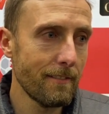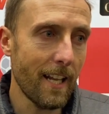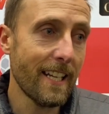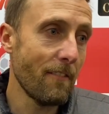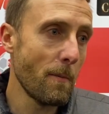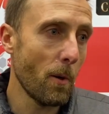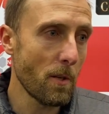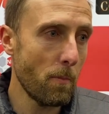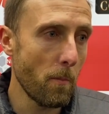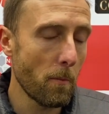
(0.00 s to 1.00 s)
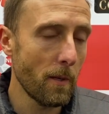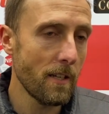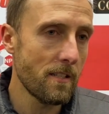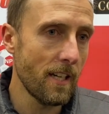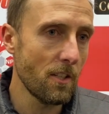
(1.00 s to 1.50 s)
Like everybody, probably
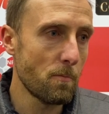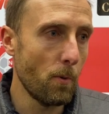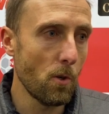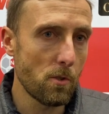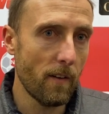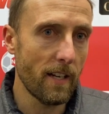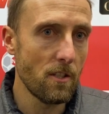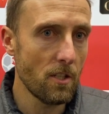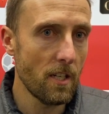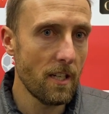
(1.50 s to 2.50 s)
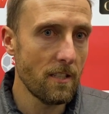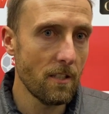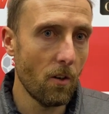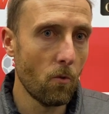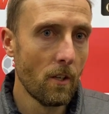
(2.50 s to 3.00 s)
sickness bugs, we've had injuries, you
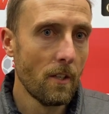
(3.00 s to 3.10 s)
know.